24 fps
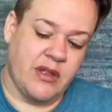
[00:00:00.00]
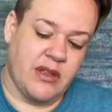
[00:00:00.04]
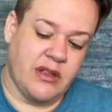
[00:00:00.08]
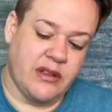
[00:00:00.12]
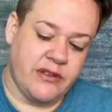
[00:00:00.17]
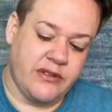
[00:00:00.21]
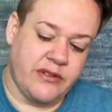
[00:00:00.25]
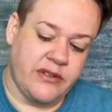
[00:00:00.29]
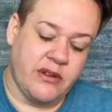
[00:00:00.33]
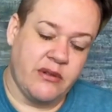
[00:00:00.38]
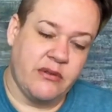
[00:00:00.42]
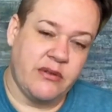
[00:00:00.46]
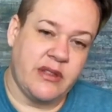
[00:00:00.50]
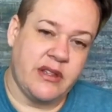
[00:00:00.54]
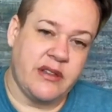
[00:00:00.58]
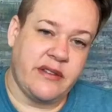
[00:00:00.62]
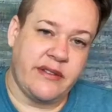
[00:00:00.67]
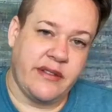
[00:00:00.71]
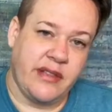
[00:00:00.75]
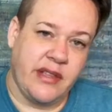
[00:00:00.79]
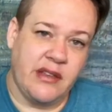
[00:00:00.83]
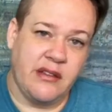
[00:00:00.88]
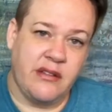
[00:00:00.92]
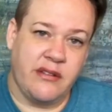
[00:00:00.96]
So
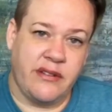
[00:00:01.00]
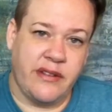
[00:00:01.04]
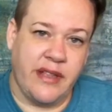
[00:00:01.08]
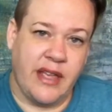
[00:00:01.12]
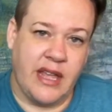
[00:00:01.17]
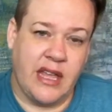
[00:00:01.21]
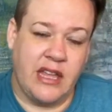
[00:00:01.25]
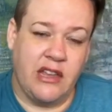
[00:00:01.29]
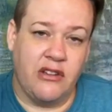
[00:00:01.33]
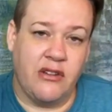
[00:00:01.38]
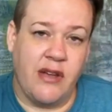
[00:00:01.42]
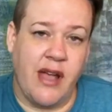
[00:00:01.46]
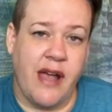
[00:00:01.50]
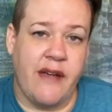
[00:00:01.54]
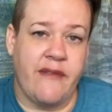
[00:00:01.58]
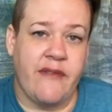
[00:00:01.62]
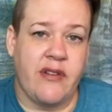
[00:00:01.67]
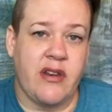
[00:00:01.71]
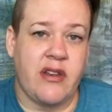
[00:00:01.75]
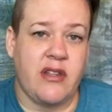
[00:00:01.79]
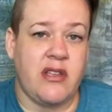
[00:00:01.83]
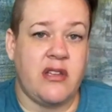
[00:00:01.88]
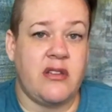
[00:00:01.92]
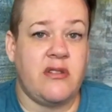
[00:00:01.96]
this here is like you're
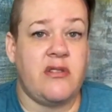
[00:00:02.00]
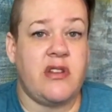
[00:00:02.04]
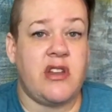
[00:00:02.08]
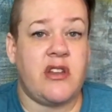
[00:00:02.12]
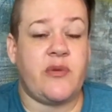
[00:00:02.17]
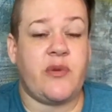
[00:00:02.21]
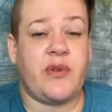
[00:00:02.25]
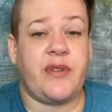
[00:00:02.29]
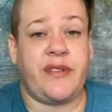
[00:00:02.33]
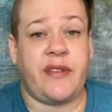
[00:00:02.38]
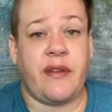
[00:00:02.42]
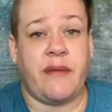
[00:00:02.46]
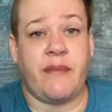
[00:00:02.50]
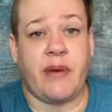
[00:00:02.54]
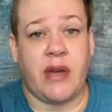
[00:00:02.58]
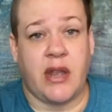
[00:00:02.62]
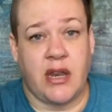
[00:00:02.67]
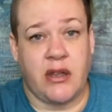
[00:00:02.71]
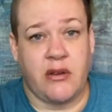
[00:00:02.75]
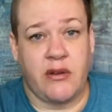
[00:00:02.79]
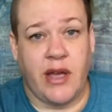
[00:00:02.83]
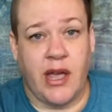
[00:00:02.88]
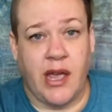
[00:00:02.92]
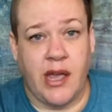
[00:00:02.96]
having a union with
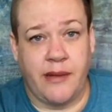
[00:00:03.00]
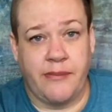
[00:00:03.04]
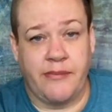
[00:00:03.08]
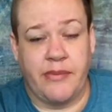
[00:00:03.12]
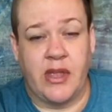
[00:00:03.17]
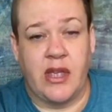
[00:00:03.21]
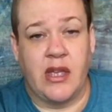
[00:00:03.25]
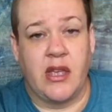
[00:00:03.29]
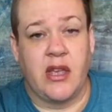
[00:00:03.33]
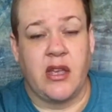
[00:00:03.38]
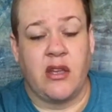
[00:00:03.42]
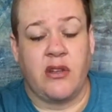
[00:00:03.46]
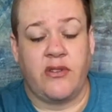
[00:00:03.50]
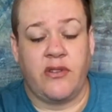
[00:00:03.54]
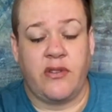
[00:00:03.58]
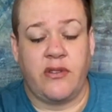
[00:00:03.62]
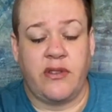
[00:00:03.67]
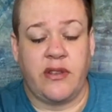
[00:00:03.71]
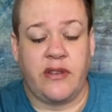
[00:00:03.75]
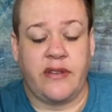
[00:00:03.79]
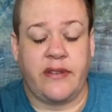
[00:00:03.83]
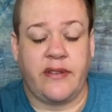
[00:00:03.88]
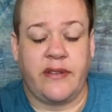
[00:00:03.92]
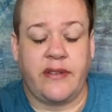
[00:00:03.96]
somebody, okay? So
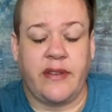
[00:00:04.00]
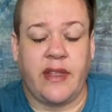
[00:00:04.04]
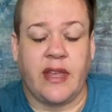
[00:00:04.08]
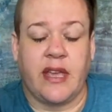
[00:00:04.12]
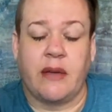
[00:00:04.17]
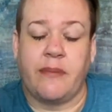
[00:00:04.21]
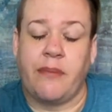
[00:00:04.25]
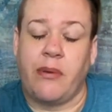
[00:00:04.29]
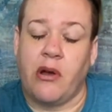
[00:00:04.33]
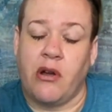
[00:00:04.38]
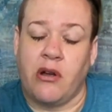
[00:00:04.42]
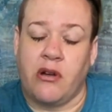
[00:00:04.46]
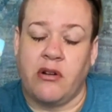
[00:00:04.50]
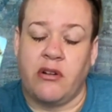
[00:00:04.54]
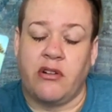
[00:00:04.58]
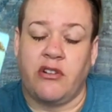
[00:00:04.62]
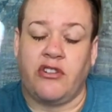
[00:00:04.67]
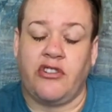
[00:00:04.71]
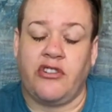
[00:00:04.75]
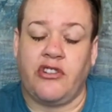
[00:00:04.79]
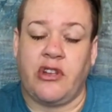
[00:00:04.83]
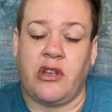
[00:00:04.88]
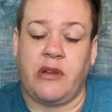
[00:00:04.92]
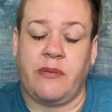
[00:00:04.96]
this is like a
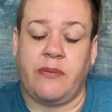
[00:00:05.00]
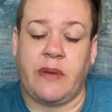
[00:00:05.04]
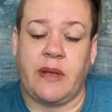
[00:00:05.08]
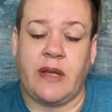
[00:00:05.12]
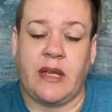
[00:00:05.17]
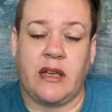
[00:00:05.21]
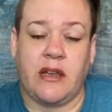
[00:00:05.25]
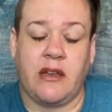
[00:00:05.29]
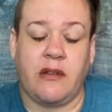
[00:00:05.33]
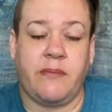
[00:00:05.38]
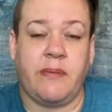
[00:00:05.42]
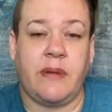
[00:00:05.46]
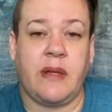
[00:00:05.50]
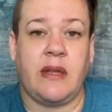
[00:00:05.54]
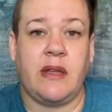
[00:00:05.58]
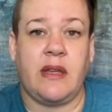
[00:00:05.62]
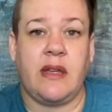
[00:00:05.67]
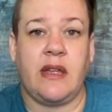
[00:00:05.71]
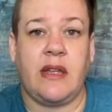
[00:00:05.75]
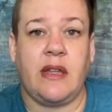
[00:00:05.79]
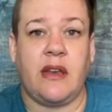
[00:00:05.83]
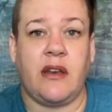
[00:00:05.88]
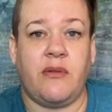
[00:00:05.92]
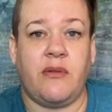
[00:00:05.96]
partnership. It could
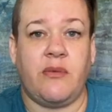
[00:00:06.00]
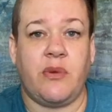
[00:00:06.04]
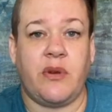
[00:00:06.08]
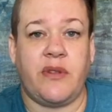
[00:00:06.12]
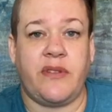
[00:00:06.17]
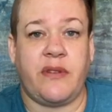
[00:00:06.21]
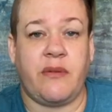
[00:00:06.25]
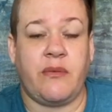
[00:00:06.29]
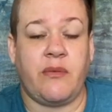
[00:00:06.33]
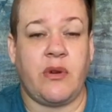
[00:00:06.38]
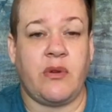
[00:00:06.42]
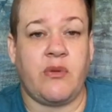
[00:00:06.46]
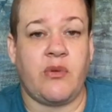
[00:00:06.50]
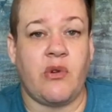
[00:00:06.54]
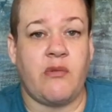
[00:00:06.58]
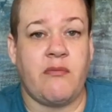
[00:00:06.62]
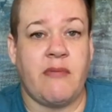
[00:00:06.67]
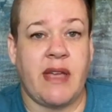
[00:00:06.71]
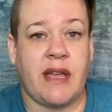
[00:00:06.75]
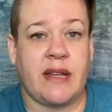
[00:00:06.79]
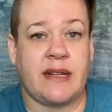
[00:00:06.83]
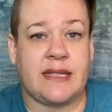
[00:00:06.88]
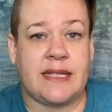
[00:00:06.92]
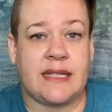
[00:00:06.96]
be, with someone
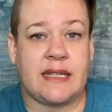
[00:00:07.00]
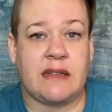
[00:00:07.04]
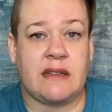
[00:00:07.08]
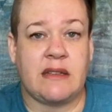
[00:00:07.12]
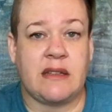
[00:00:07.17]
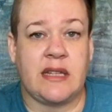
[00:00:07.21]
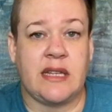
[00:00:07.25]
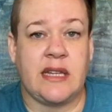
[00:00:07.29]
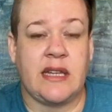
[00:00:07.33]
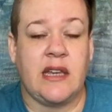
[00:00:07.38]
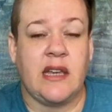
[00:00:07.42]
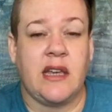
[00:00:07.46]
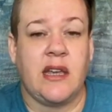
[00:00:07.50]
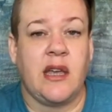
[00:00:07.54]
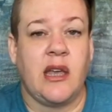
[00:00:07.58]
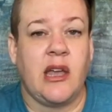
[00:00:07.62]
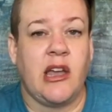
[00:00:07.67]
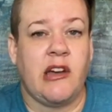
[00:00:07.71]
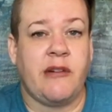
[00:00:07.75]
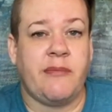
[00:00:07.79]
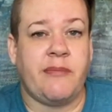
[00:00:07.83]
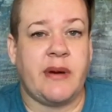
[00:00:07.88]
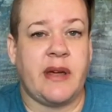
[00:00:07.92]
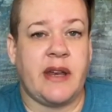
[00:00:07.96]
romantically,
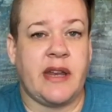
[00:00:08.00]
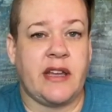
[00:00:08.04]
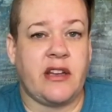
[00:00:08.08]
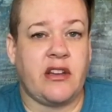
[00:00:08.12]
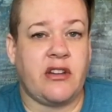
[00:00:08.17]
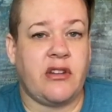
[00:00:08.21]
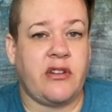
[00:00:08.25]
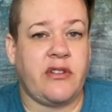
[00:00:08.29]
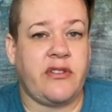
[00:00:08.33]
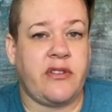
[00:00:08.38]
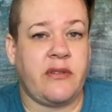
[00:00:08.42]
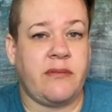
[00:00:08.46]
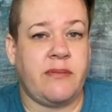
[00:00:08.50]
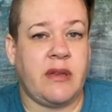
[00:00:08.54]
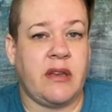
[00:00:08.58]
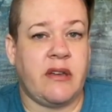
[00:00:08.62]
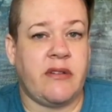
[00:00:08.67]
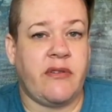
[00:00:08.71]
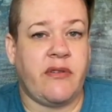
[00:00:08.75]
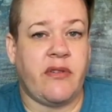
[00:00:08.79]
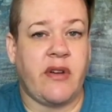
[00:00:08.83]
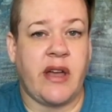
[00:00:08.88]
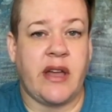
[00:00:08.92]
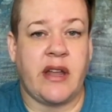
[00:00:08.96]
but it could also be a
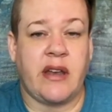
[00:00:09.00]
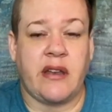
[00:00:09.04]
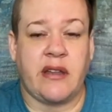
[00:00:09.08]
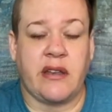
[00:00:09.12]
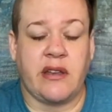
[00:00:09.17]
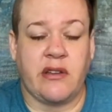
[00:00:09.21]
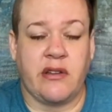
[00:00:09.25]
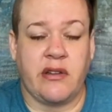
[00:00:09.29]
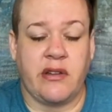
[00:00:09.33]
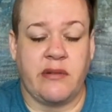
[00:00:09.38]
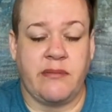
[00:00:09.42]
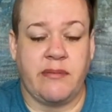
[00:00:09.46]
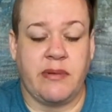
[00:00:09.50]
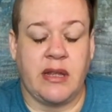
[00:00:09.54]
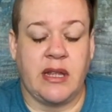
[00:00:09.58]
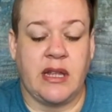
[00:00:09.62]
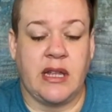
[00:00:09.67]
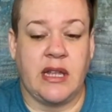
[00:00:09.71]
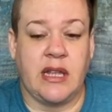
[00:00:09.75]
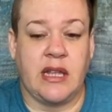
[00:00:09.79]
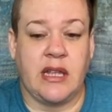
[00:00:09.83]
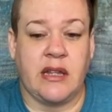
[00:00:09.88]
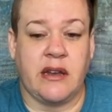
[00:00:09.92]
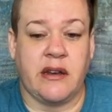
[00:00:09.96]
friend. It could
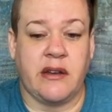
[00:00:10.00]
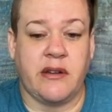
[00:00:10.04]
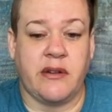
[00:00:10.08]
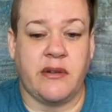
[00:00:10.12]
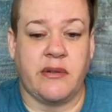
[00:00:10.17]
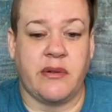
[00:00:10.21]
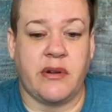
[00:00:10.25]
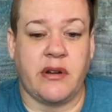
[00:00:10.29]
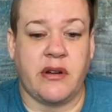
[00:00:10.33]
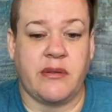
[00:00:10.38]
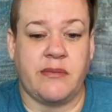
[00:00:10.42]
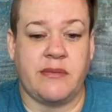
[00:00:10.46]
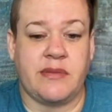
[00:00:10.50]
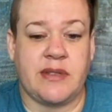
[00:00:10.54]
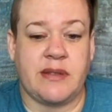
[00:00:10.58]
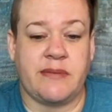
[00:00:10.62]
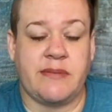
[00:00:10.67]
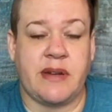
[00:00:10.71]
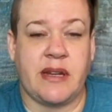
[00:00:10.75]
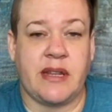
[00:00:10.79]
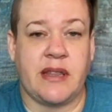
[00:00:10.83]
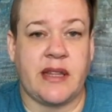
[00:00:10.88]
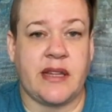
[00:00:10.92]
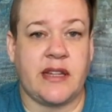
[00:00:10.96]
be,
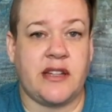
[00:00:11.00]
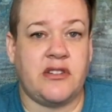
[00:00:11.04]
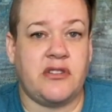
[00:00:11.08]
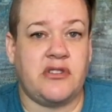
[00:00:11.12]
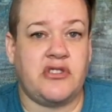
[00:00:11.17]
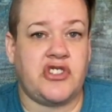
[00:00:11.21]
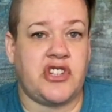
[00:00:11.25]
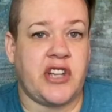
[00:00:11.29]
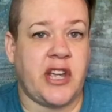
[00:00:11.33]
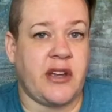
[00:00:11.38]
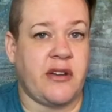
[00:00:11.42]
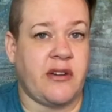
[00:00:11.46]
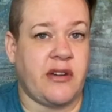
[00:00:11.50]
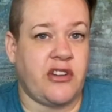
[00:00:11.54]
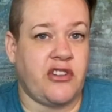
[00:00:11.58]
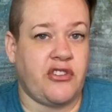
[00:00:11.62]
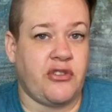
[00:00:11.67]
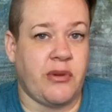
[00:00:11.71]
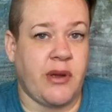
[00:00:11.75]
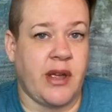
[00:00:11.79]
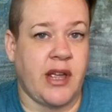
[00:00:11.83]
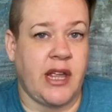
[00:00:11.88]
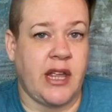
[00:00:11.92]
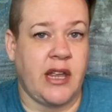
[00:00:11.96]
somebody that you
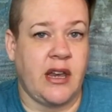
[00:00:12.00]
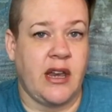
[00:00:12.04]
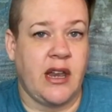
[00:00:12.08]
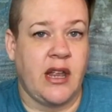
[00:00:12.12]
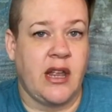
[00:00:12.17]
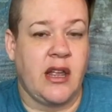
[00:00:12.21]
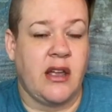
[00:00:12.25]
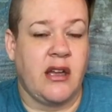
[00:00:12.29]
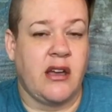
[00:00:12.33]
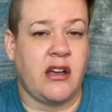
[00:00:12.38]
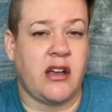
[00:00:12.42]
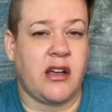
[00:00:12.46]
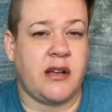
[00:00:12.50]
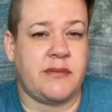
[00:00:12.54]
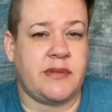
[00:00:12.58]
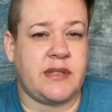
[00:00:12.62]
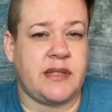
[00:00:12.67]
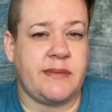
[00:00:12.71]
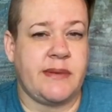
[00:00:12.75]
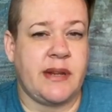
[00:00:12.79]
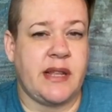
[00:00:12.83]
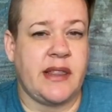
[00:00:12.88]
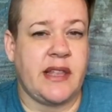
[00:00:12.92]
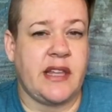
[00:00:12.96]
cherish, right?
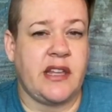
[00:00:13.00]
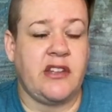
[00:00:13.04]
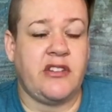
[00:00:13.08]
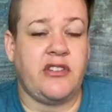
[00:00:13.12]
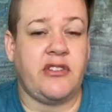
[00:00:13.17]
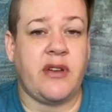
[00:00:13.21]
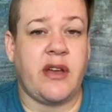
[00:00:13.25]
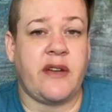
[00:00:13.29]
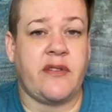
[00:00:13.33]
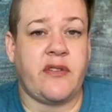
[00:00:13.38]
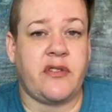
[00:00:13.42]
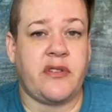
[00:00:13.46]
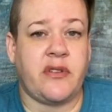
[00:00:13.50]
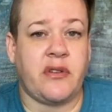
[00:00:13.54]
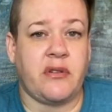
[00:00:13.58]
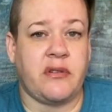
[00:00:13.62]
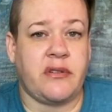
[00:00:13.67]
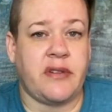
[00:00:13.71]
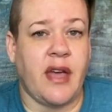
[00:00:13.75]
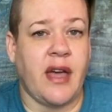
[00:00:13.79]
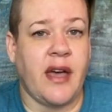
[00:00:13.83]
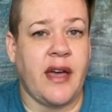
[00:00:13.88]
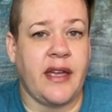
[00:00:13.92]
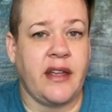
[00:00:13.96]
Somebody that you do have a soul
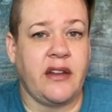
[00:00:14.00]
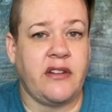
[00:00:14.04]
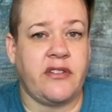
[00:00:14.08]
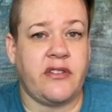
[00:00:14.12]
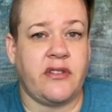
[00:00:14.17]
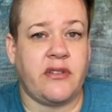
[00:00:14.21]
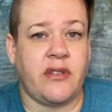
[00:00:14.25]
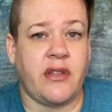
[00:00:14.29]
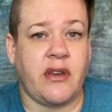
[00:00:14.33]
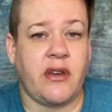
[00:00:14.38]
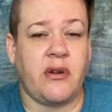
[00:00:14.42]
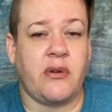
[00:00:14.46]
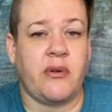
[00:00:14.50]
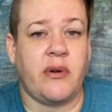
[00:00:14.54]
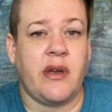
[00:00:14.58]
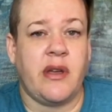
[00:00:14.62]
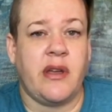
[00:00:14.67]
tie to, though.